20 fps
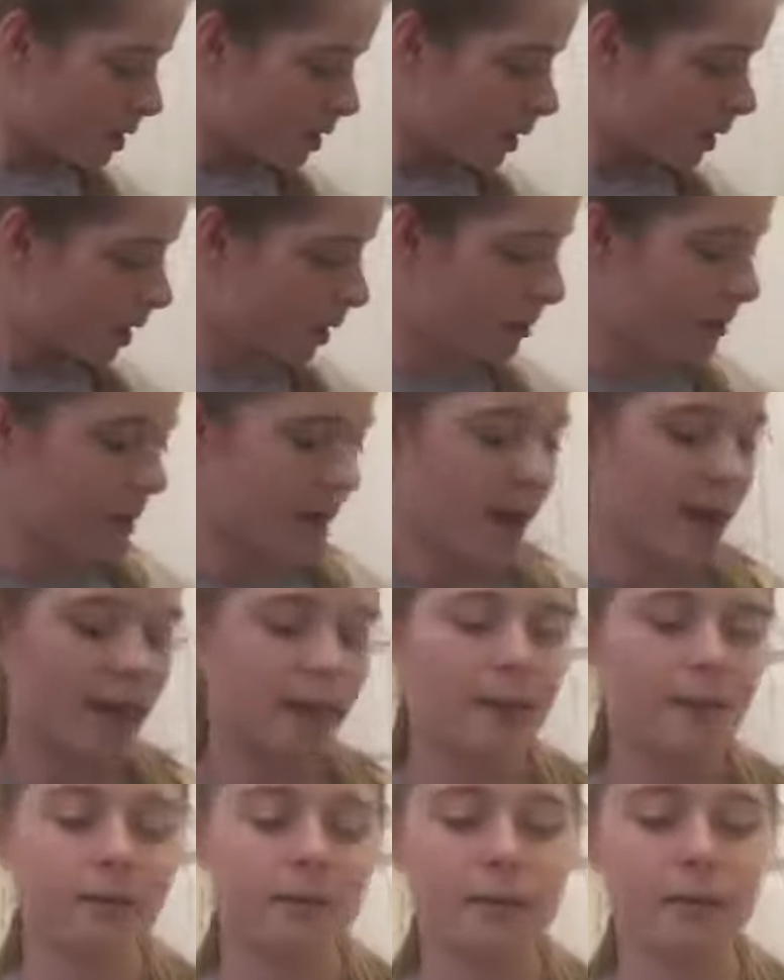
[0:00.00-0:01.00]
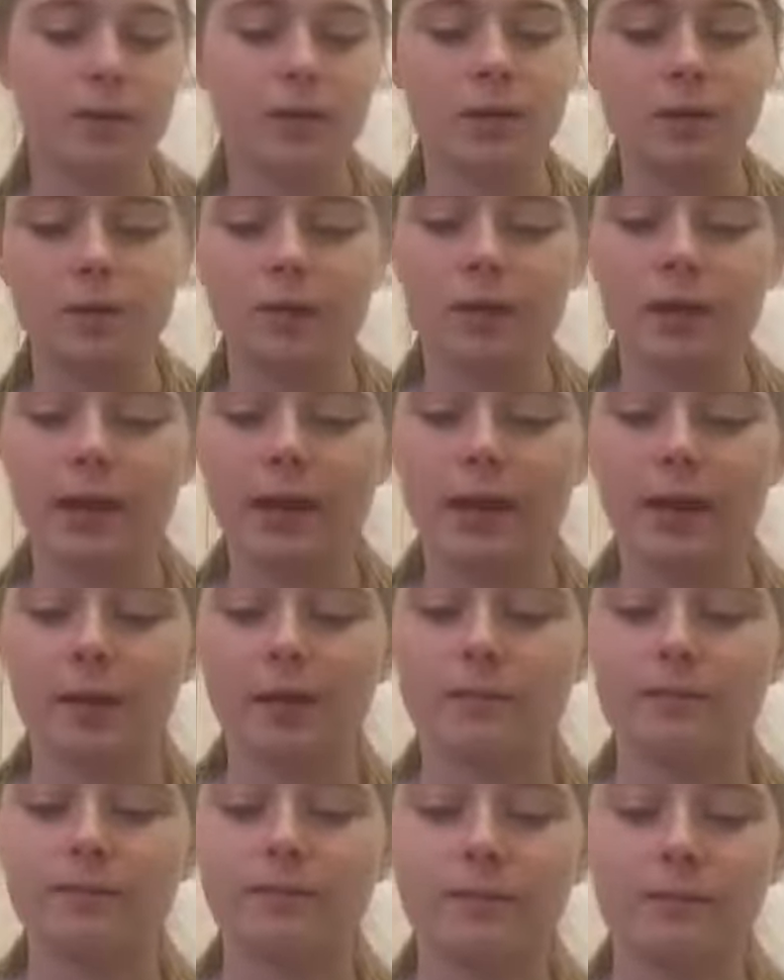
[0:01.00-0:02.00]
I have a
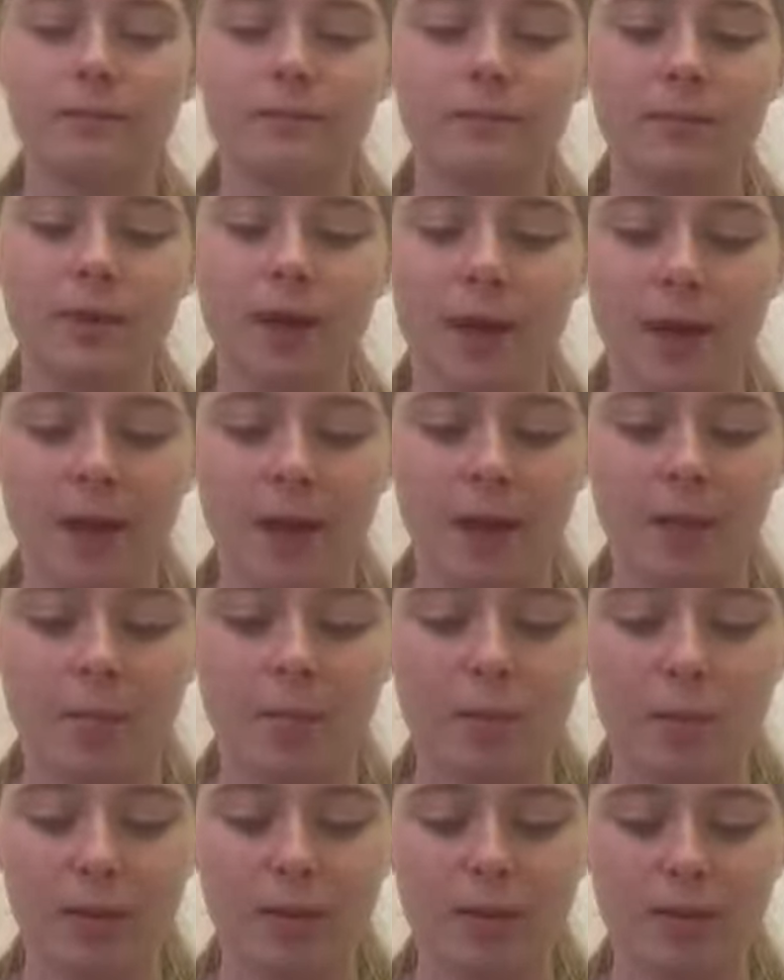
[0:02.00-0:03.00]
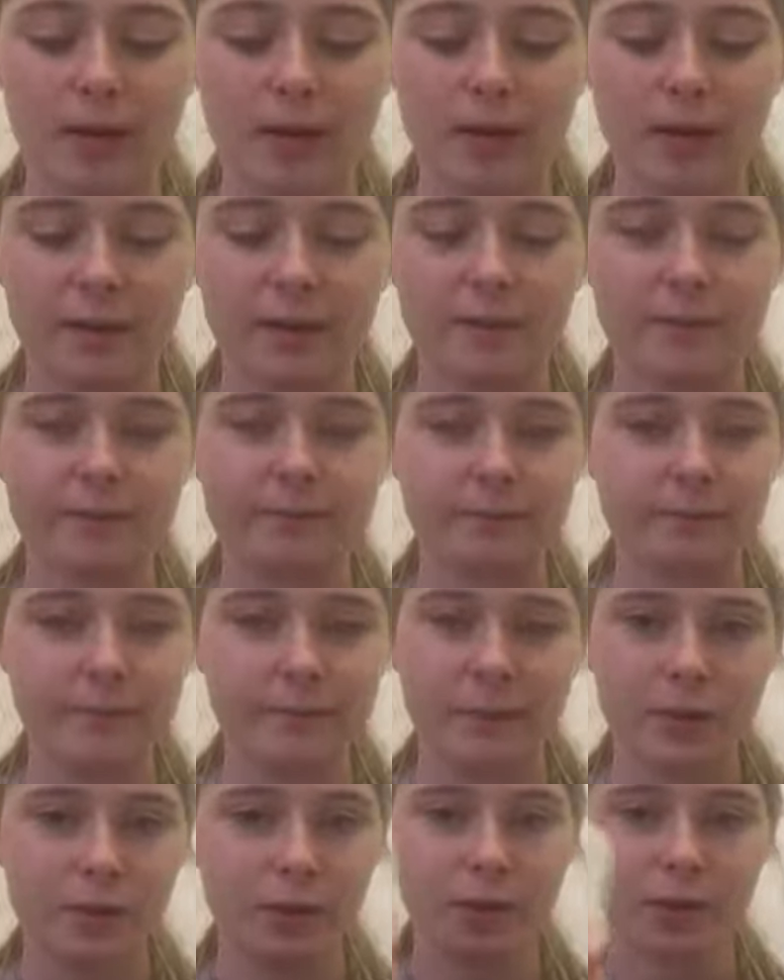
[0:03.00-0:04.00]
handbook thing
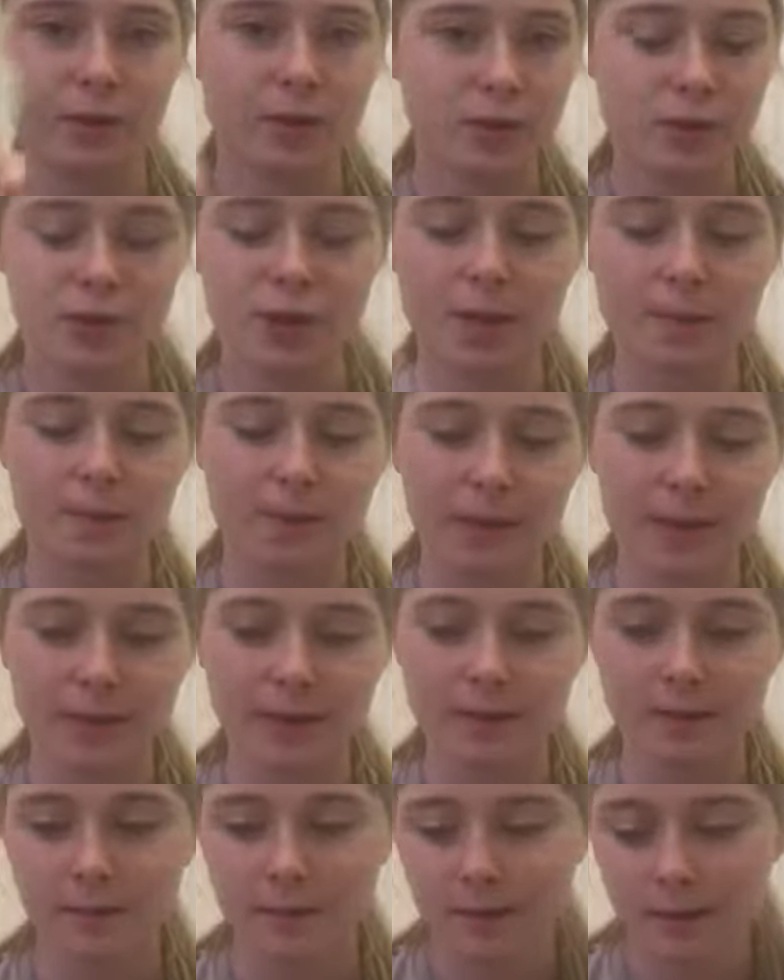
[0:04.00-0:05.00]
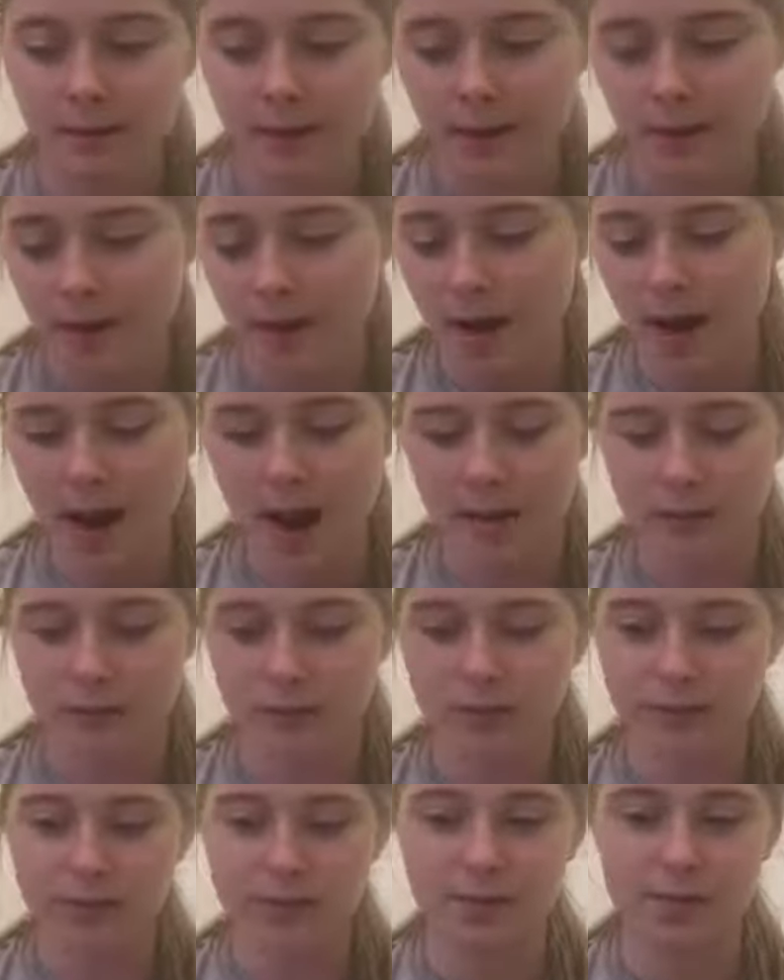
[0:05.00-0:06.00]
for something. I
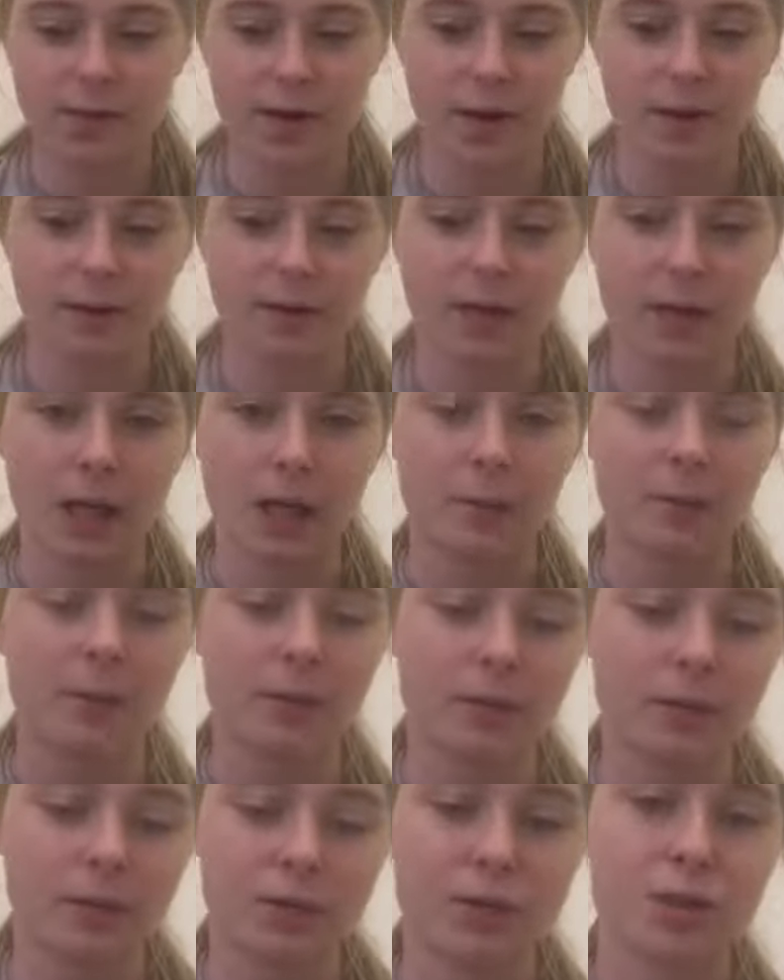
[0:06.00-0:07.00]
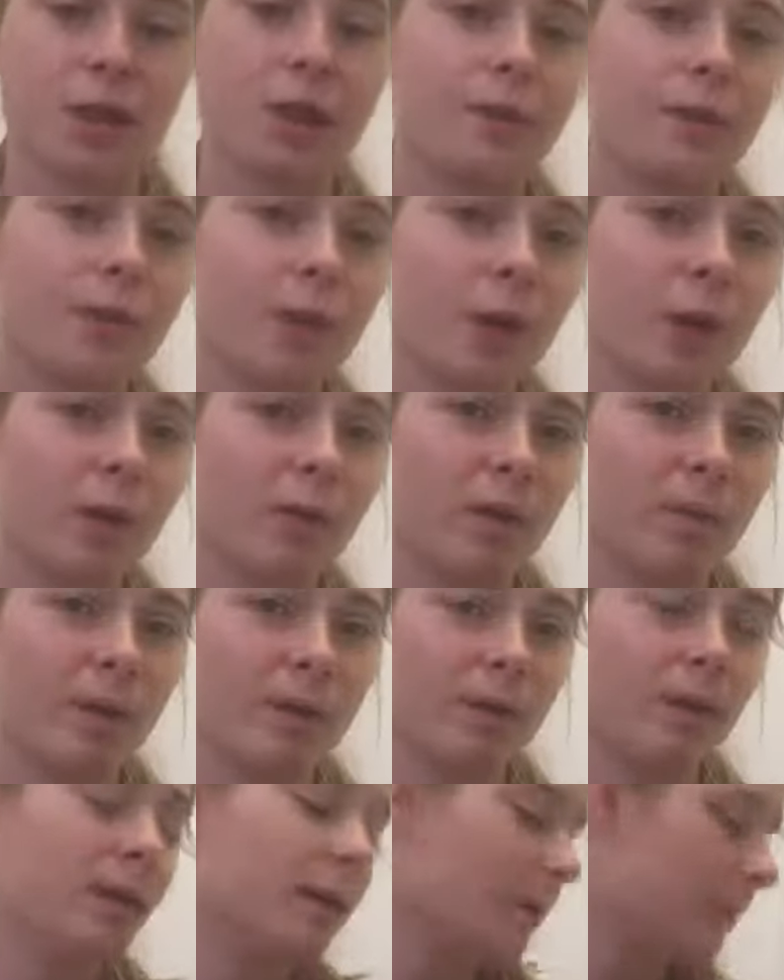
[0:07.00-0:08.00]
just decided to keep it because you never know if you
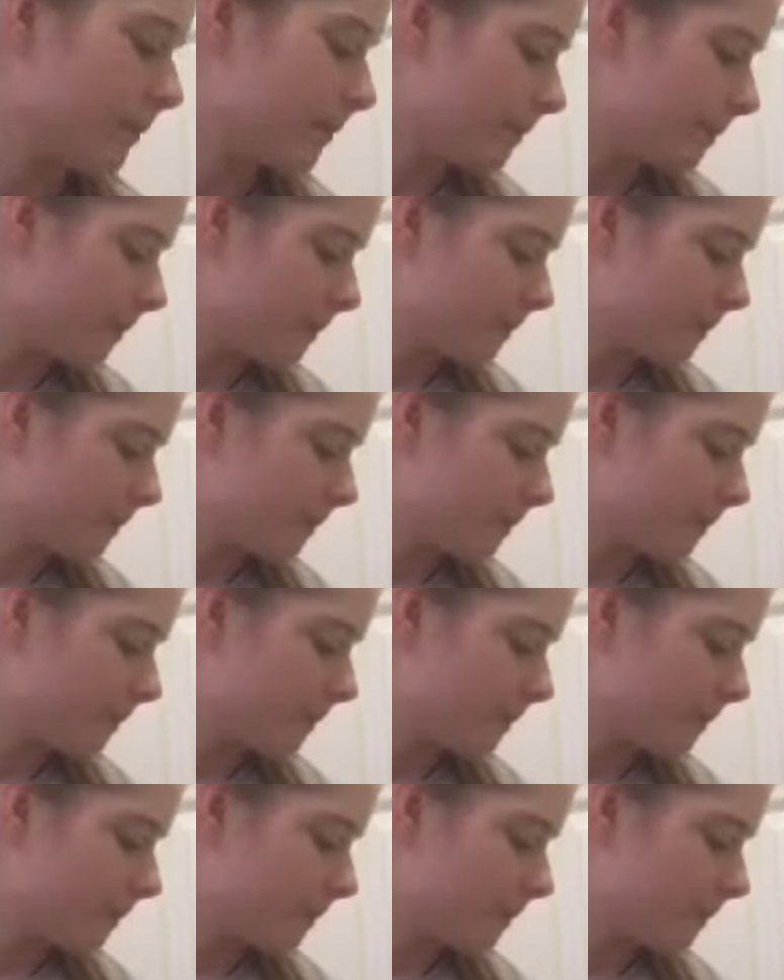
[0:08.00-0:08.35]
might need it.